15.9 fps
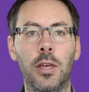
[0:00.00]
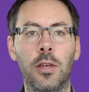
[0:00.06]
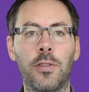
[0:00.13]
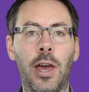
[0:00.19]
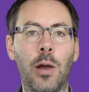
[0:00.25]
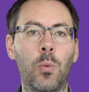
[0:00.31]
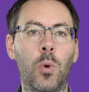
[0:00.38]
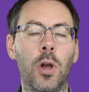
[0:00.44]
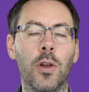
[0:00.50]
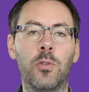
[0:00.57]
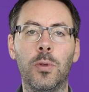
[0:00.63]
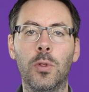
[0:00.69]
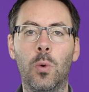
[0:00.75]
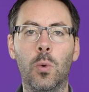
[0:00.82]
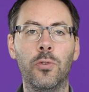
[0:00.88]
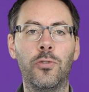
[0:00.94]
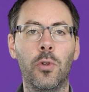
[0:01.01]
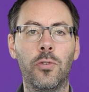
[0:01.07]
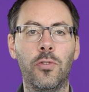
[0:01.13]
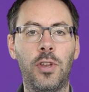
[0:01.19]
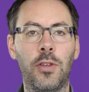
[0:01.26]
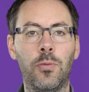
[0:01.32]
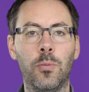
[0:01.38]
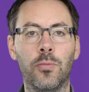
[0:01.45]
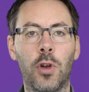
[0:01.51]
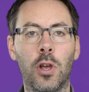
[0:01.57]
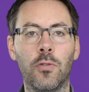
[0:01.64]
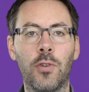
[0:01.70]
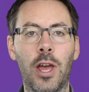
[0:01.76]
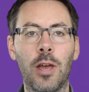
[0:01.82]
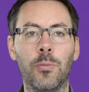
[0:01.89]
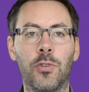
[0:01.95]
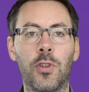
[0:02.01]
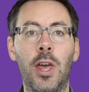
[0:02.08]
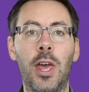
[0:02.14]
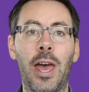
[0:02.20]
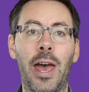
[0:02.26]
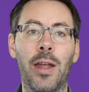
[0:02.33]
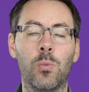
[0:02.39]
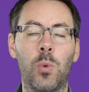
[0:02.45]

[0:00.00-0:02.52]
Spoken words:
That works with all sorts of different programs and